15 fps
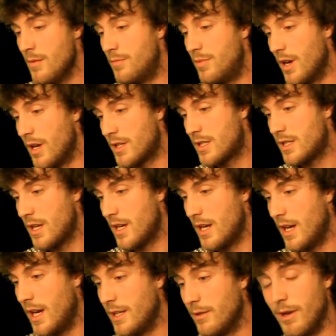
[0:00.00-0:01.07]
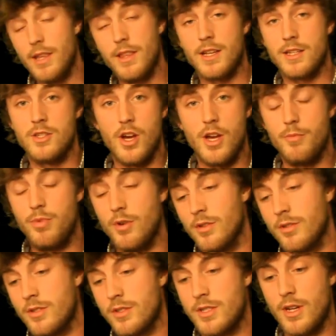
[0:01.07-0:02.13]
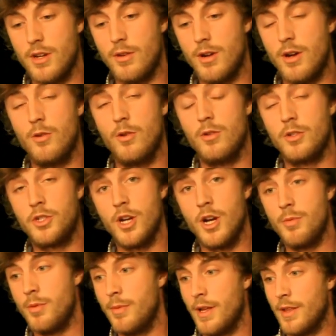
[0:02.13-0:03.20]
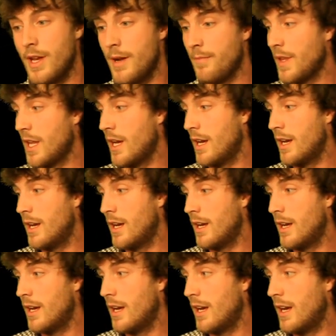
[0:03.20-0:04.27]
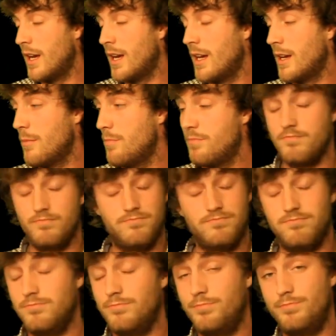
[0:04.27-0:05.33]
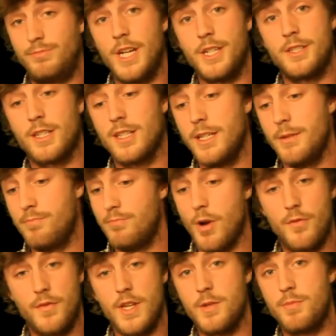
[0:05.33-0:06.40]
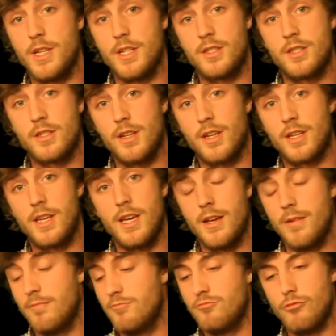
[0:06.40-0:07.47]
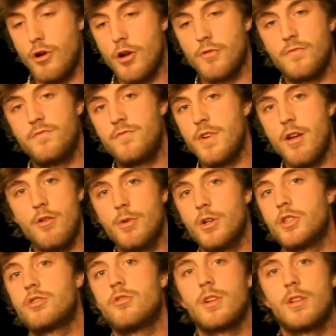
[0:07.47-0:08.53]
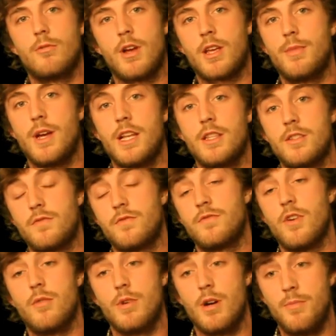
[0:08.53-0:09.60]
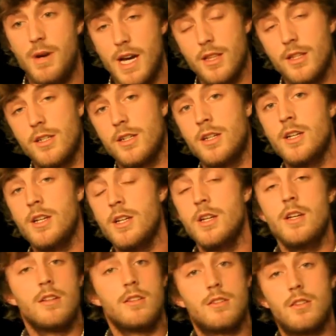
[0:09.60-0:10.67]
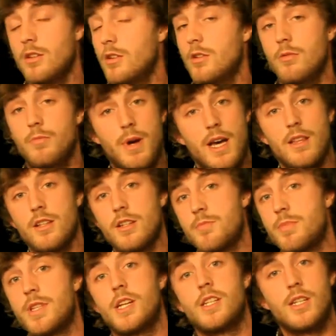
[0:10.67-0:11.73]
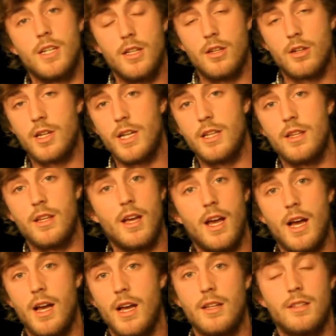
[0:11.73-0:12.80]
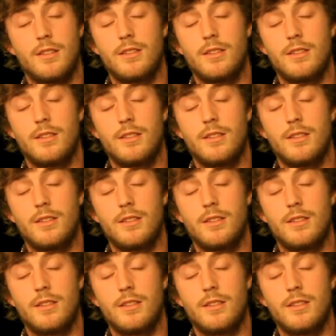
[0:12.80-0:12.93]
But anyway, that's not important, so I'll shut up about that. Basically, both these bits of kit I'd very much strongly recommend from a paddler to paddlers potentially looking at